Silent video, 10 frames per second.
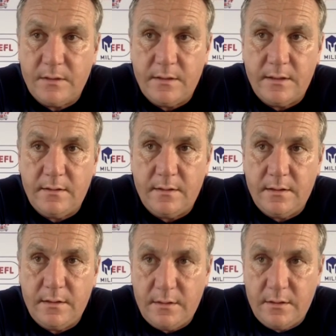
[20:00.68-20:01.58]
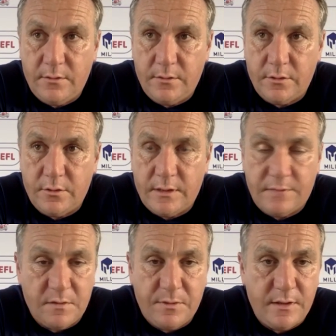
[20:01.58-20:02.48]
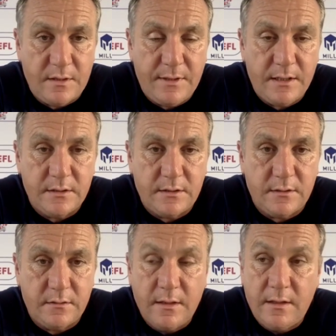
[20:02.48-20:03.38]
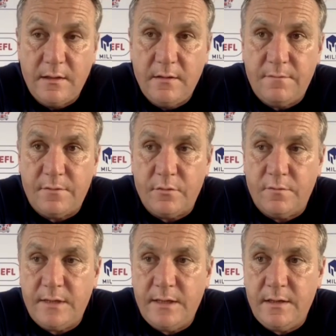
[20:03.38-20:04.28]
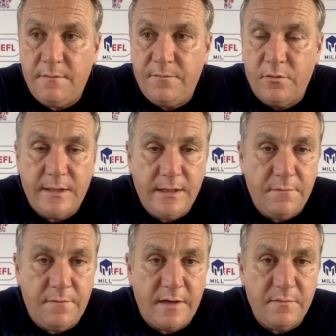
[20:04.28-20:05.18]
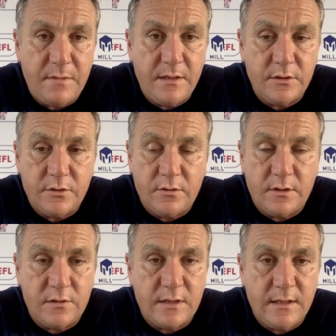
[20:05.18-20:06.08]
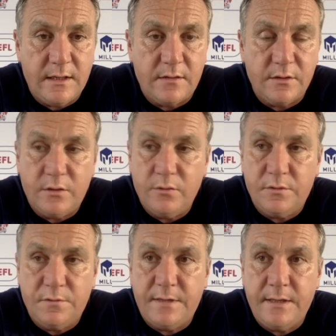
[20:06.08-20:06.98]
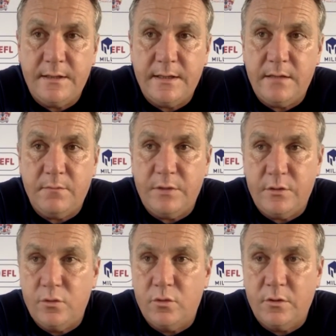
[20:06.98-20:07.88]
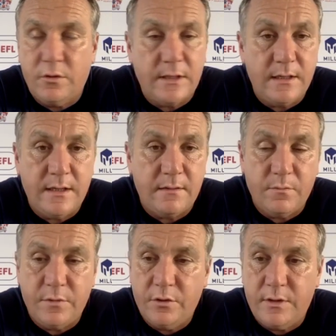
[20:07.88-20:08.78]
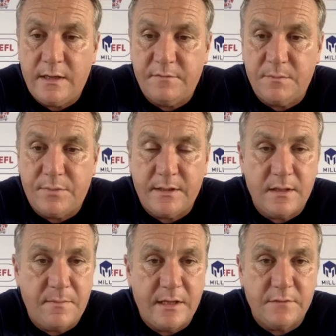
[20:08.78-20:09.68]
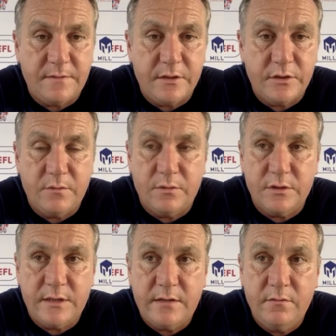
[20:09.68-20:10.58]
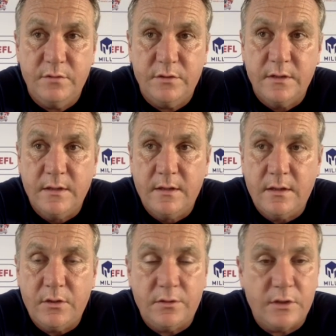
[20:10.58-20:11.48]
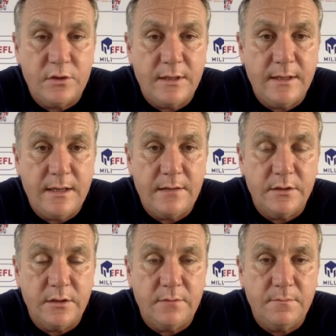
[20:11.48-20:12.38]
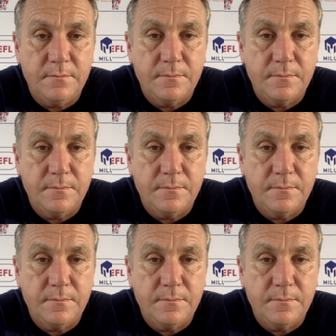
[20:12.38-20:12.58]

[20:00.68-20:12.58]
You're going to have to beat your best for over 94, 95 minutes in order to try and get a result. So Friday night, we know going into it, we're going to have to bring the best version of ourselves in order to try and get a result.